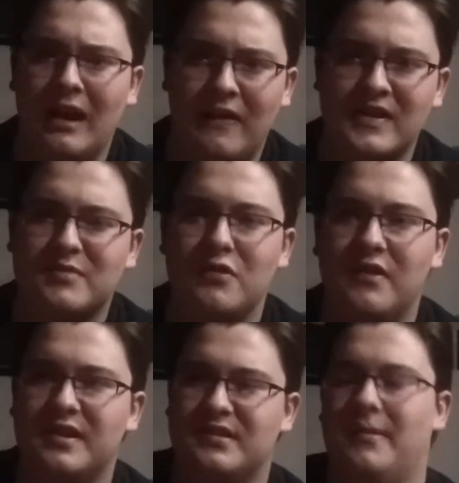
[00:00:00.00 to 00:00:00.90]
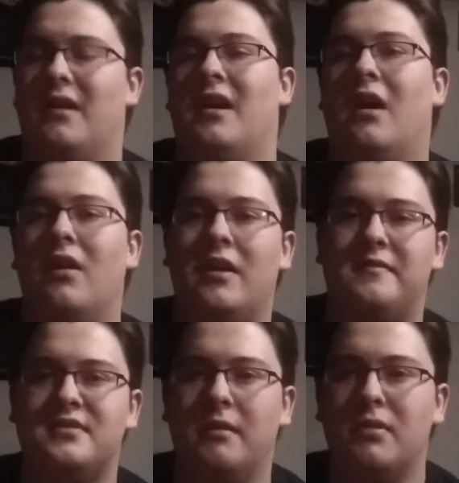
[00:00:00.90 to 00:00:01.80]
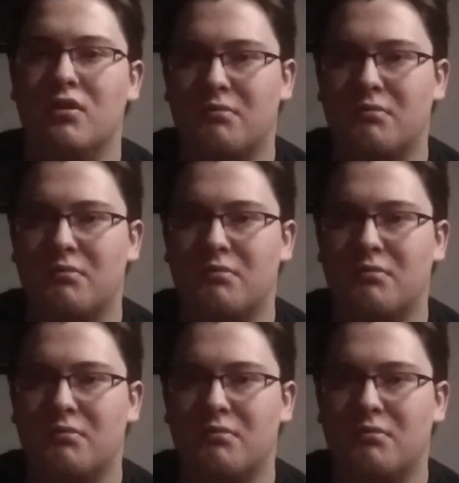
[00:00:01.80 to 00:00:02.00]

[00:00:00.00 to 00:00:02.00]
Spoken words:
And this movie is about how F.W.